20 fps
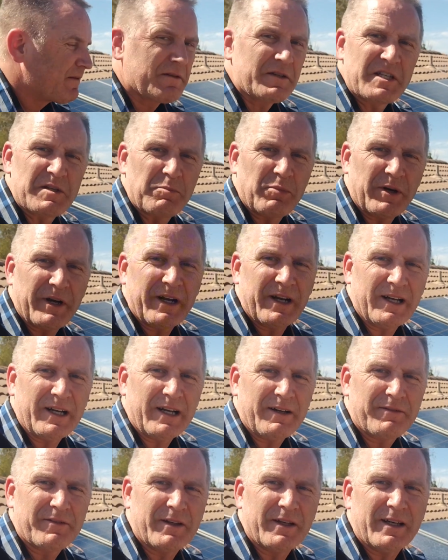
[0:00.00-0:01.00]
sprayed
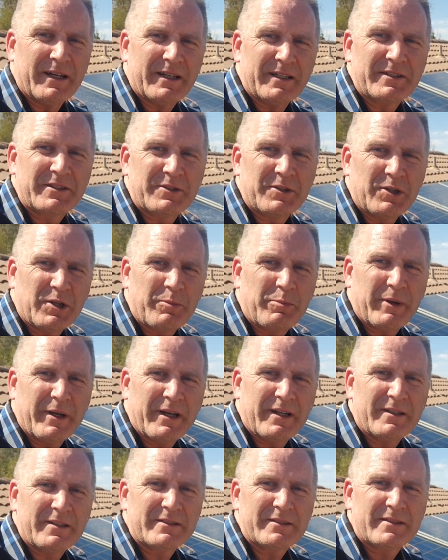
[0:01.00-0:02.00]
off the solar
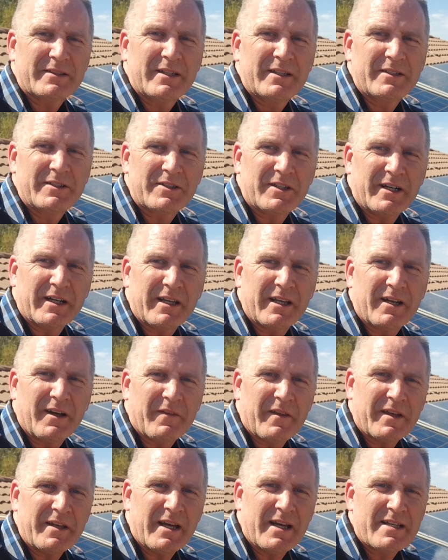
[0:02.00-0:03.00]
panels, trying to get all
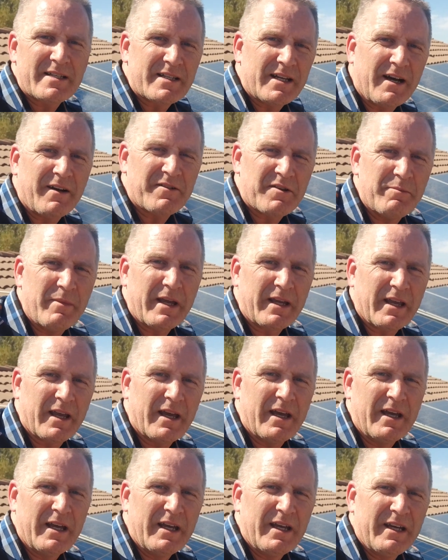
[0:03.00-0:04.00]
the dust off to make
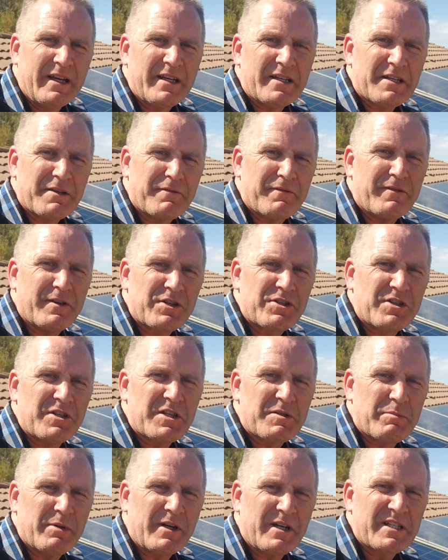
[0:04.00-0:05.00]
it as efficient
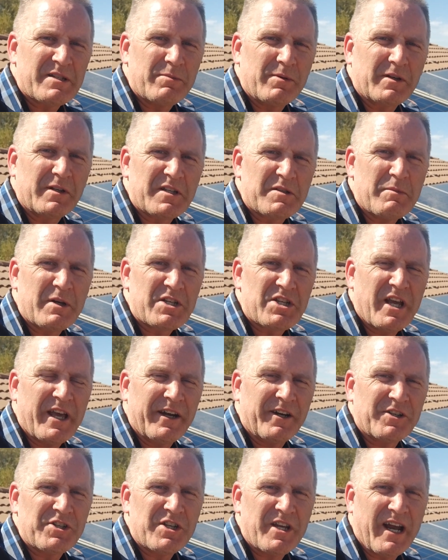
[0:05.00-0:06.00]
as possible, get as much
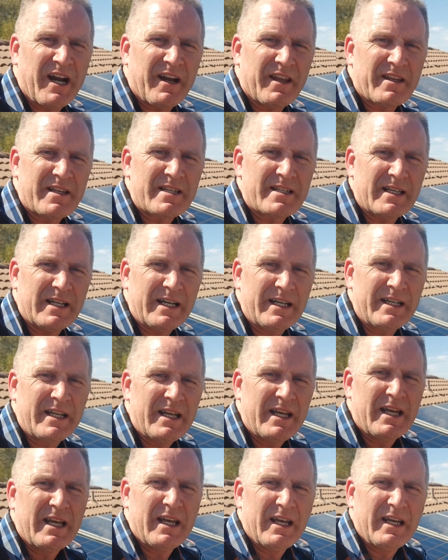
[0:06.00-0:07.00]
energy out of the sun.
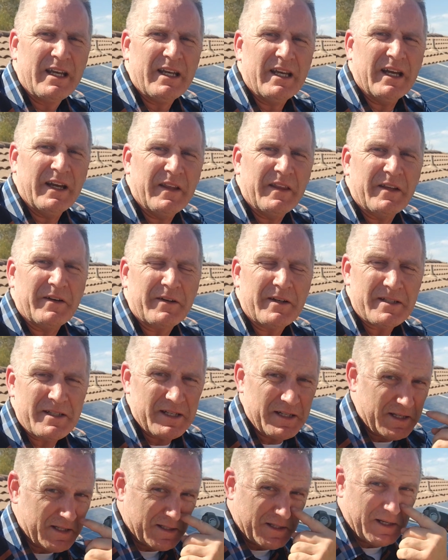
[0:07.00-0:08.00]
And there is a
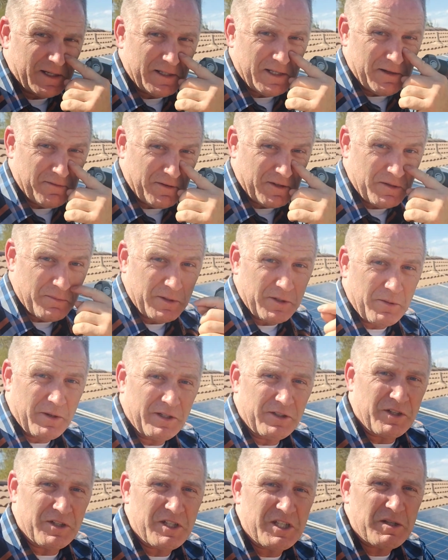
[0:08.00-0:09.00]
distinct difference
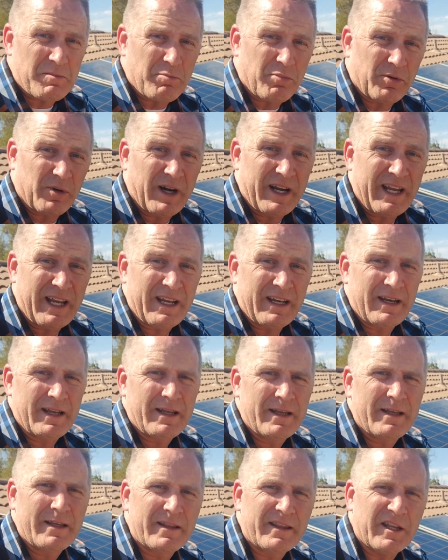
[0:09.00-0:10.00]
between just spraying
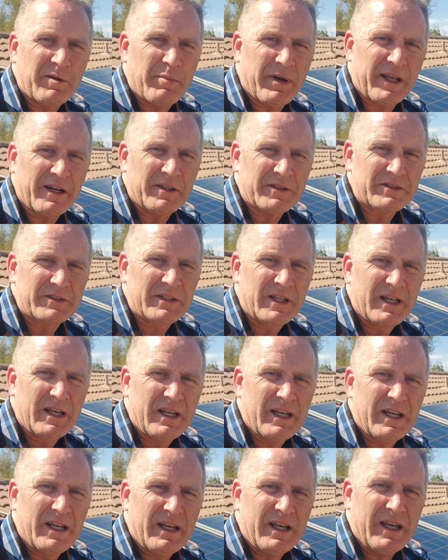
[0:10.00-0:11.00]
the panels
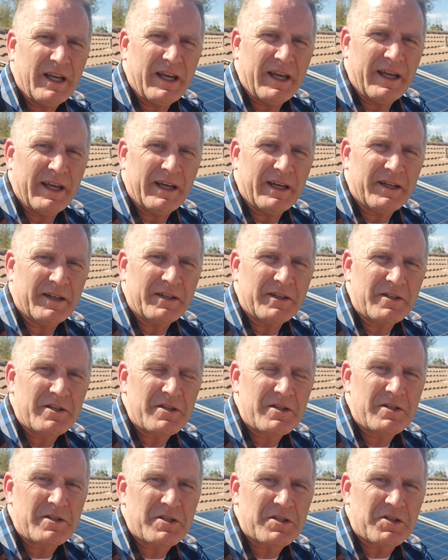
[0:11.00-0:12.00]
and
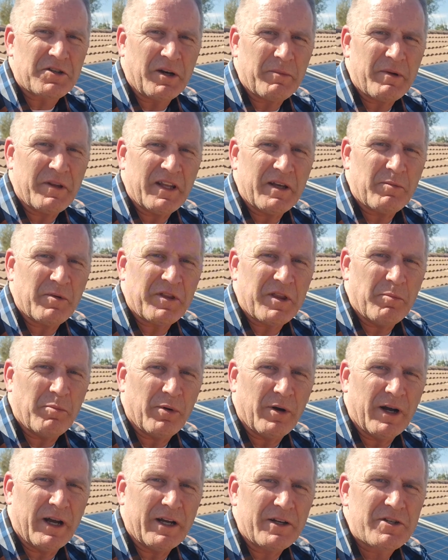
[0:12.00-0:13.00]
scrubbing them with a
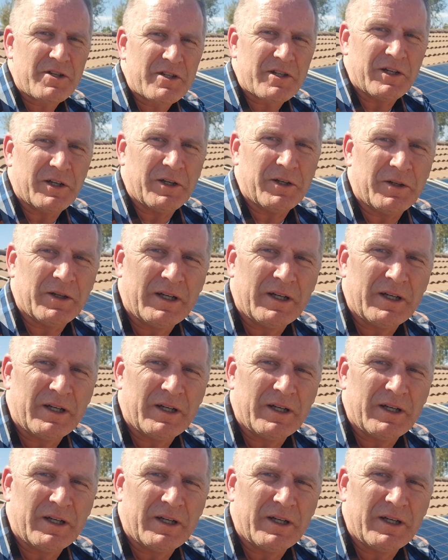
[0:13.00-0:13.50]
brush. So